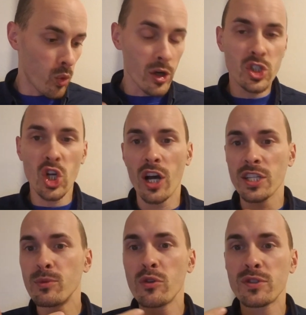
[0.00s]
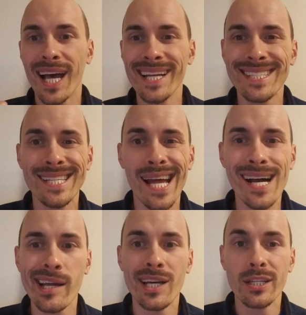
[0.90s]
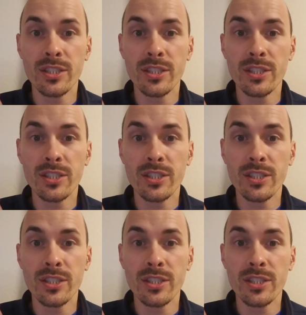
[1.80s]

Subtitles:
Our jaws move side to side,